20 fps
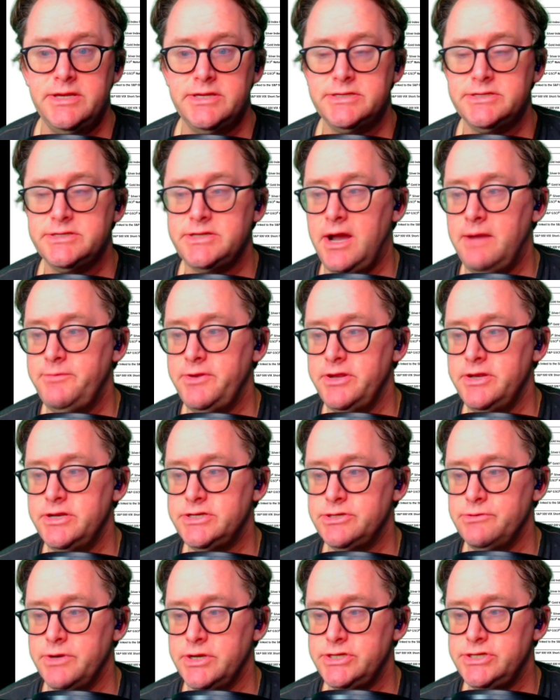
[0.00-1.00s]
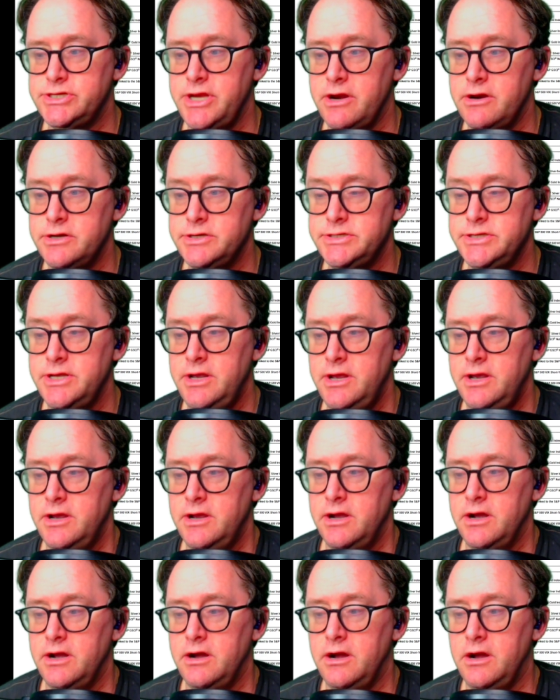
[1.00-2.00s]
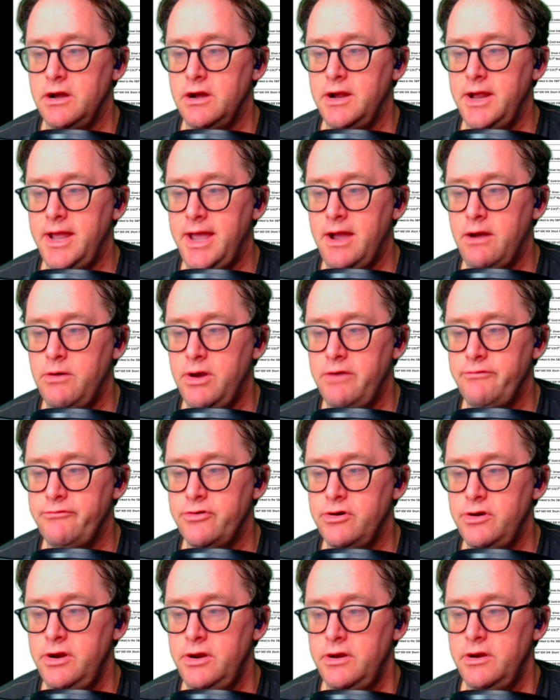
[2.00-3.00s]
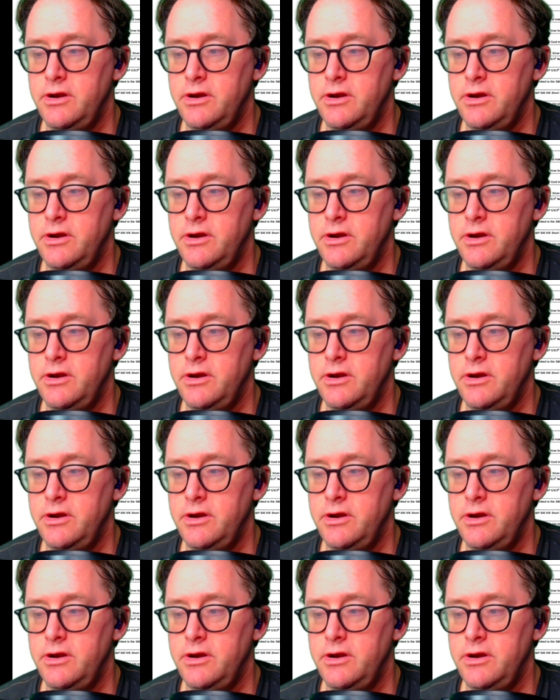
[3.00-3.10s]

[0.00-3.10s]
stopped issuing shares. However,